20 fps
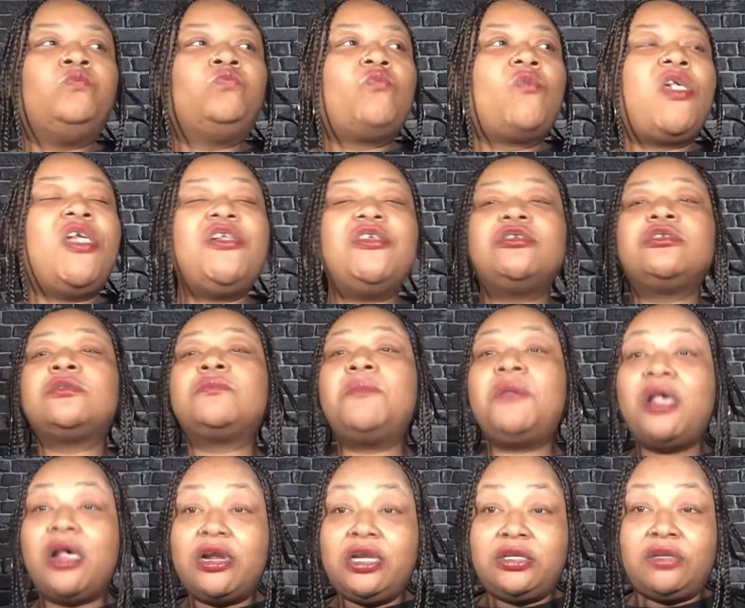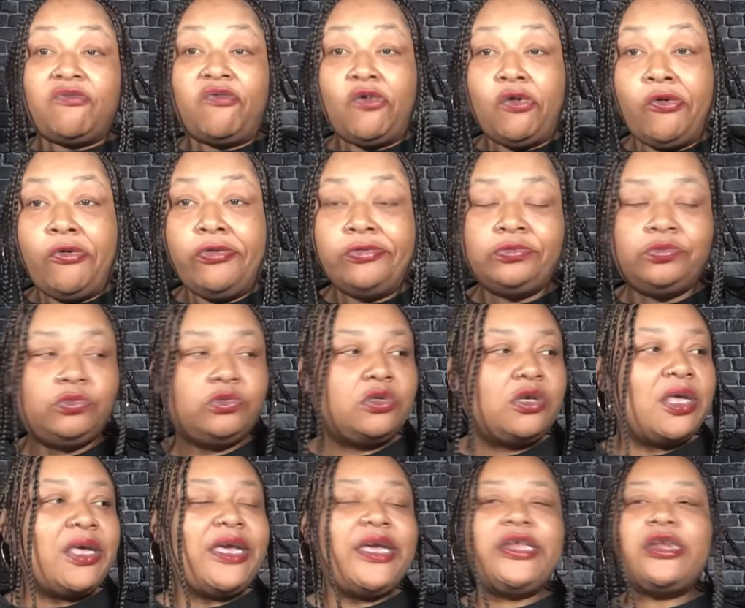He'll smell his food.
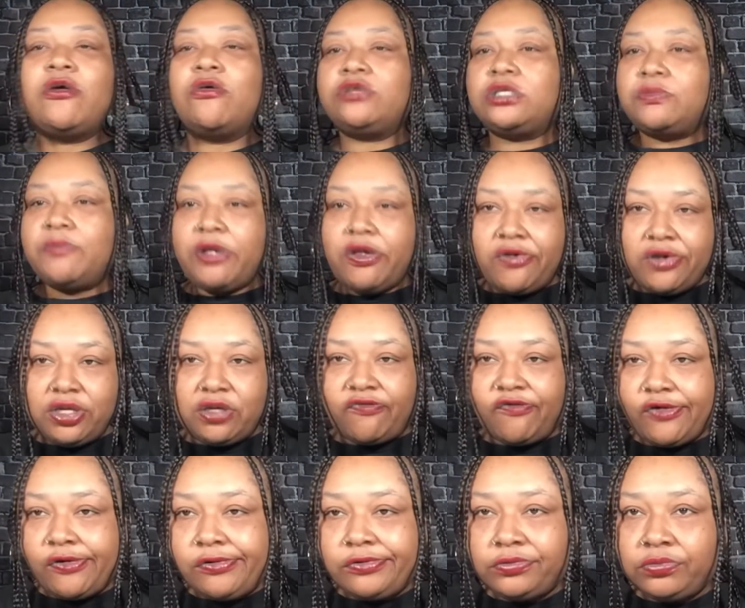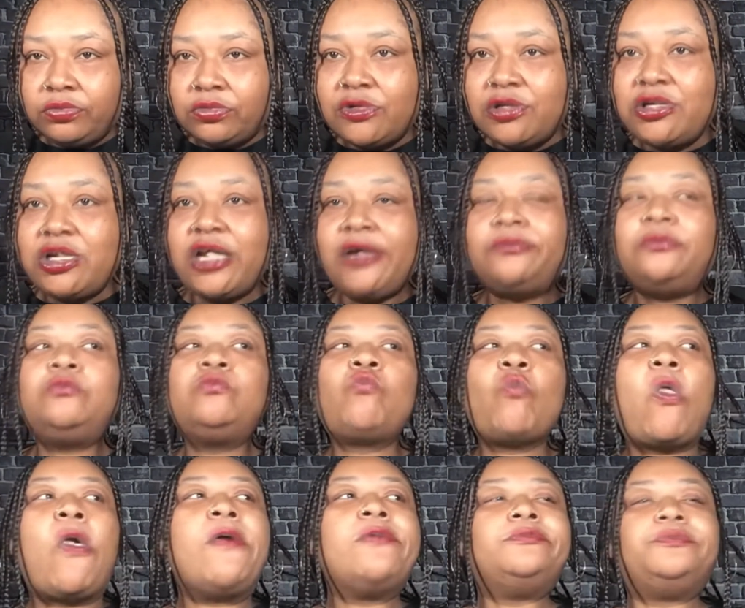Kane don't smell his food. He just
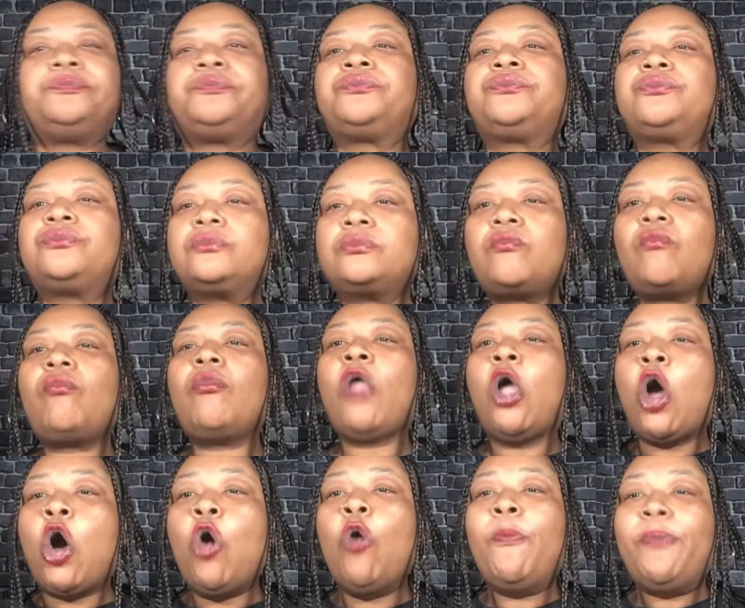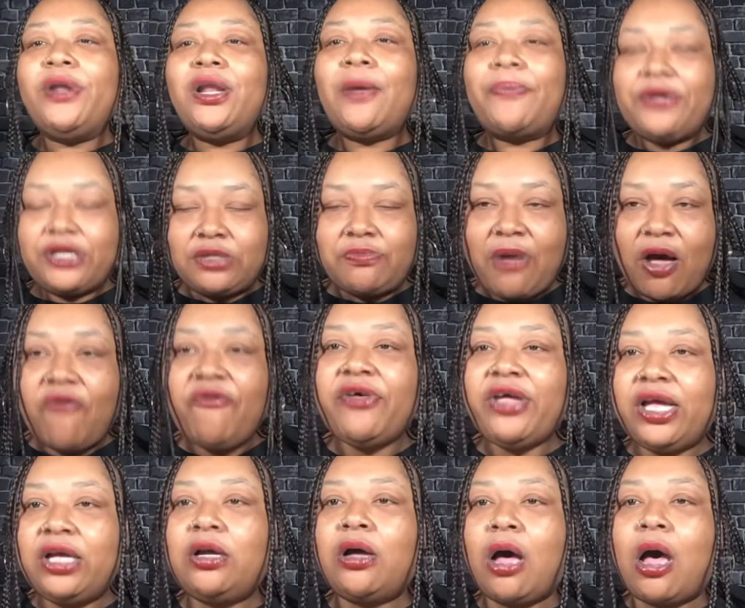open up his mouth
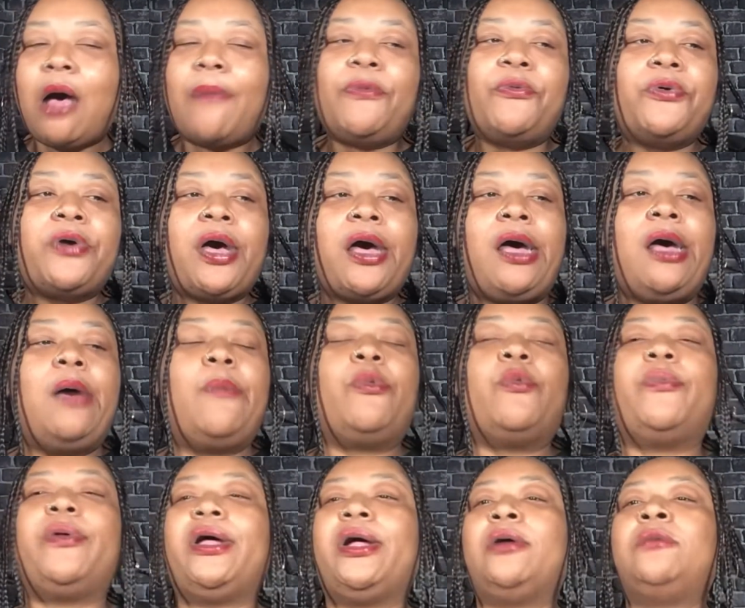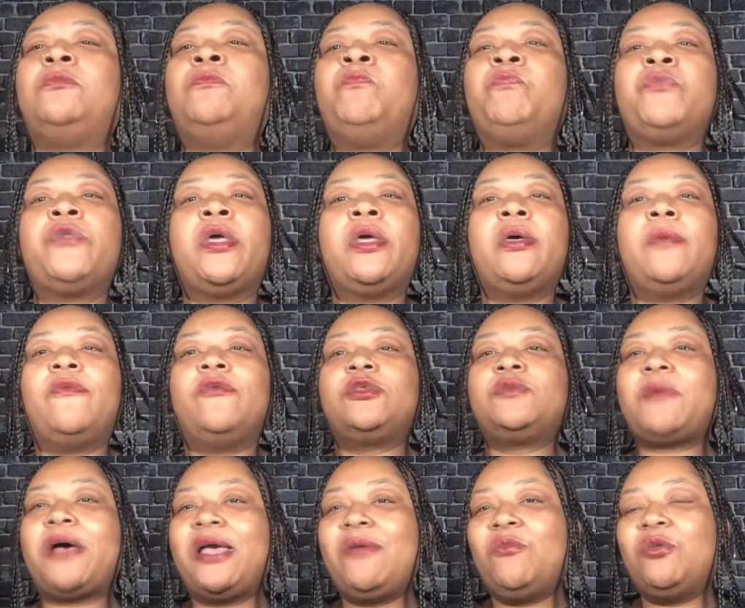and gobble, gobble. But
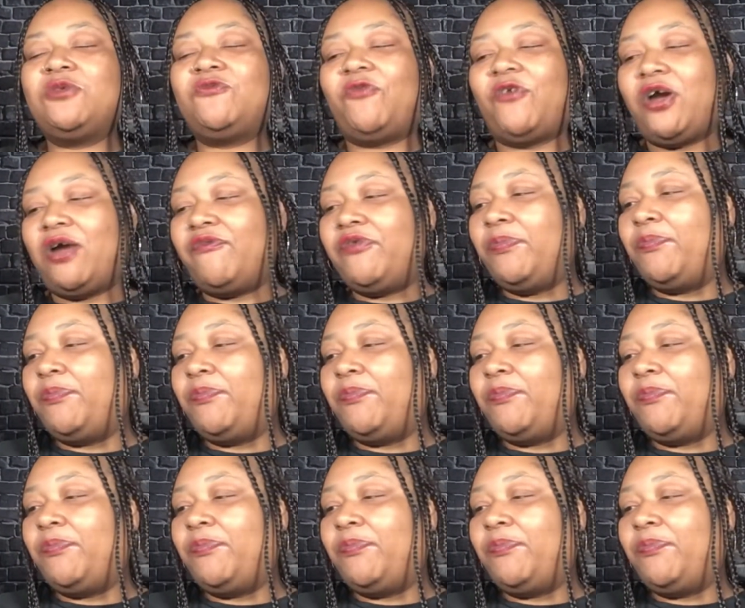Spike was very